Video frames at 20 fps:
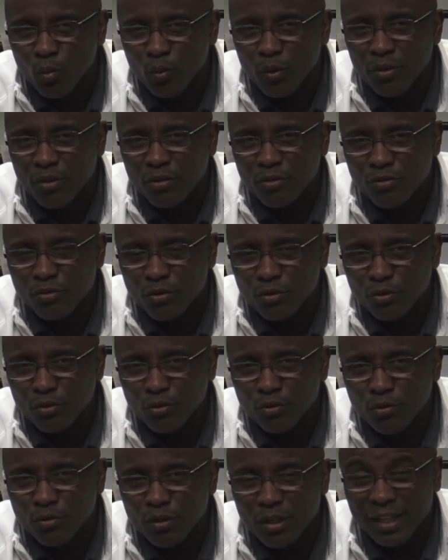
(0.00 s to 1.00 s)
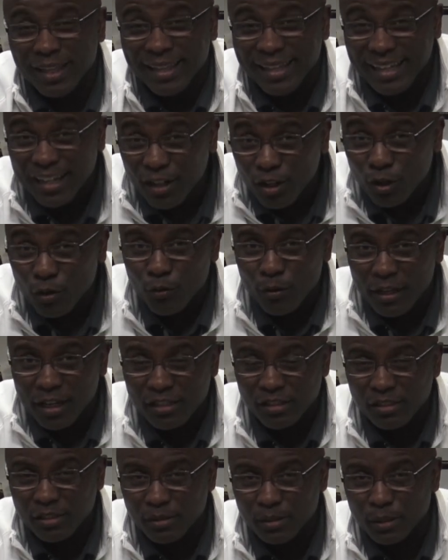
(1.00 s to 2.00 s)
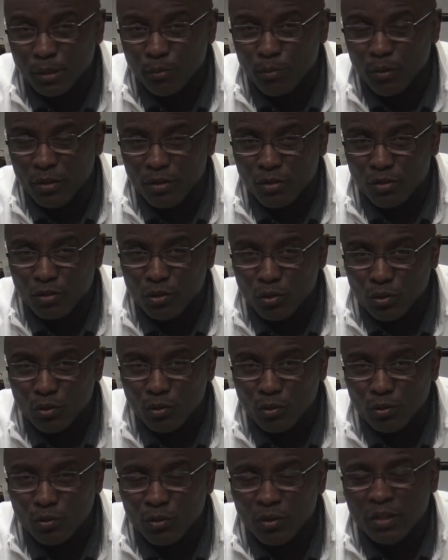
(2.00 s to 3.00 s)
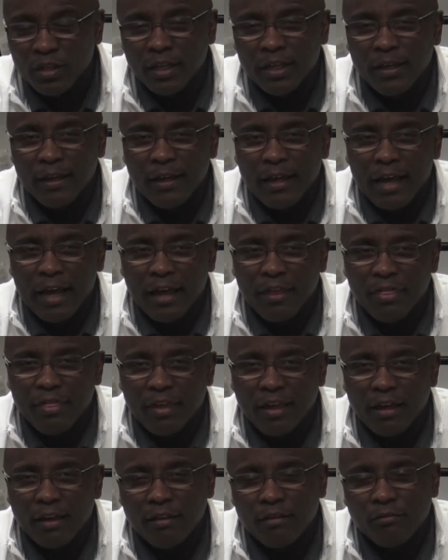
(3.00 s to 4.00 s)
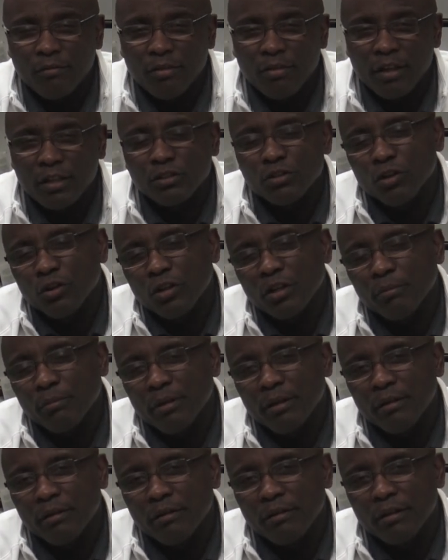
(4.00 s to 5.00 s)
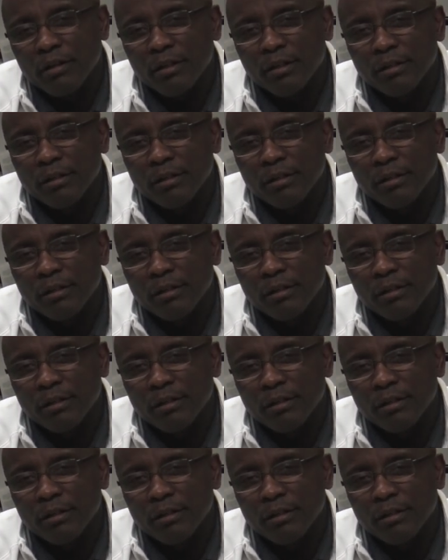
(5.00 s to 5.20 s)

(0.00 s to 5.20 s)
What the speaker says: with the school, collegial relationships with the school, I think things are going to be,